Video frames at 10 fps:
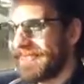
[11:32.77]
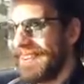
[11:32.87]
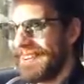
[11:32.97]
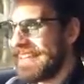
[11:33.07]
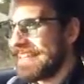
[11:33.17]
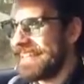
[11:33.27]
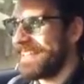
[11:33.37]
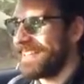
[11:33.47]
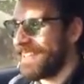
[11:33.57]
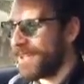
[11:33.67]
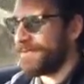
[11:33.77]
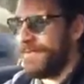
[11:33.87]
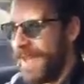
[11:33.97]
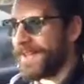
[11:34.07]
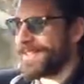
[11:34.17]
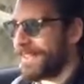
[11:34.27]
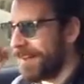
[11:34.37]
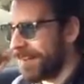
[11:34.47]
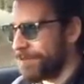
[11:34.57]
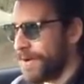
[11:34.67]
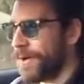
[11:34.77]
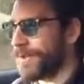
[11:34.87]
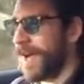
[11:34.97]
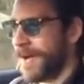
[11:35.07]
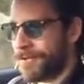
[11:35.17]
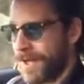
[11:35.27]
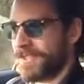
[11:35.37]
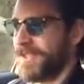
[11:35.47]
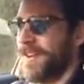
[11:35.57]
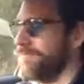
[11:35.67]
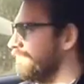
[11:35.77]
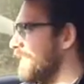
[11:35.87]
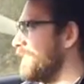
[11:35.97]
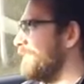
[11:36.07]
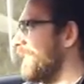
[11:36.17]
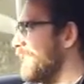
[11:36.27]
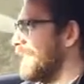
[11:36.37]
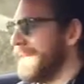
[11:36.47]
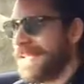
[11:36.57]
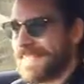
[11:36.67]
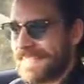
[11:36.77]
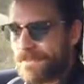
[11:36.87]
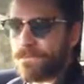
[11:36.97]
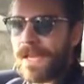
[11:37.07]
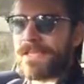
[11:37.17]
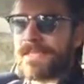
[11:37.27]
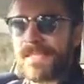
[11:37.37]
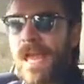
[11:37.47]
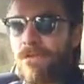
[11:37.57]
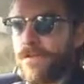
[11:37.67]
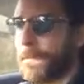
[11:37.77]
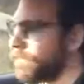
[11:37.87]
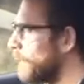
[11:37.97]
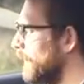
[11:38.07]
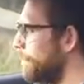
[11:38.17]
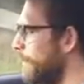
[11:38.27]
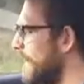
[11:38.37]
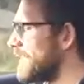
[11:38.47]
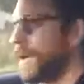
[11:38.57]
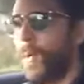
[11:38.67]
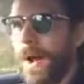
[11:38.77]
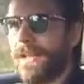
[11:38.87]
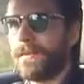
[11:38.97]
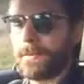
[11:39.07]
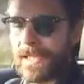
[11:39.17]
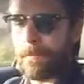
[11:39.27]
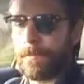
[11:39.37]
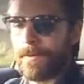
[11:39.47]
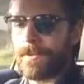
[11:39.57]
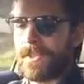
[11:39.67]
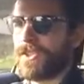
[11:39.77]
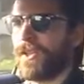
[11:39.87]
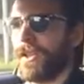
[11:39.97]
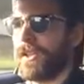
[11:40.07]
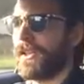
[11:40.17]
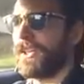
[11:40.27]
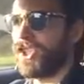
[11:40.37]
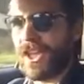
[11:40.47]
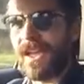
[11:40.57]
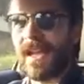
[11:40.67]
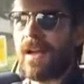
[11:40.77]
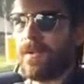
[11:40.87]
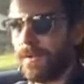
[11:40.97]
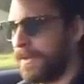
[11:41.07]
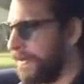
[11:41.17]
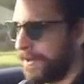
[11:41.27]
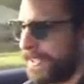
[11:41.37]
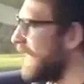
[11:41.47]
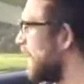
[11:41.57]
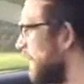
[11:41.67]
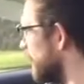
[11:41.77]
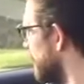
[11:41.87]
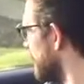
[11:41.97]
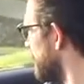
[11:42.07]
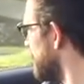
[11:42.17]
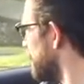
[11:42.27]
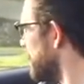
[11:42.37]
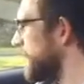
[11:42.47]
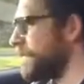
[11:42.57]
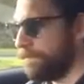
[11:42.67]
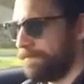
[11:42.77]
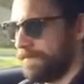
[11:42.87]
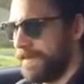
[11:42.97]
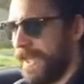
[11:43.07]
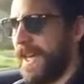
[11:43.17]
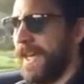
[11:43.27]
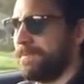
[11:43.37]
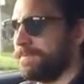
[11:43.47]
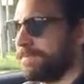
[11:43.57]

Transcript: Honestly, it just feels like a road-going race car. It's it's it's stiff, but it's still well dampened that it's not going to like shake out your teeth. Yeah.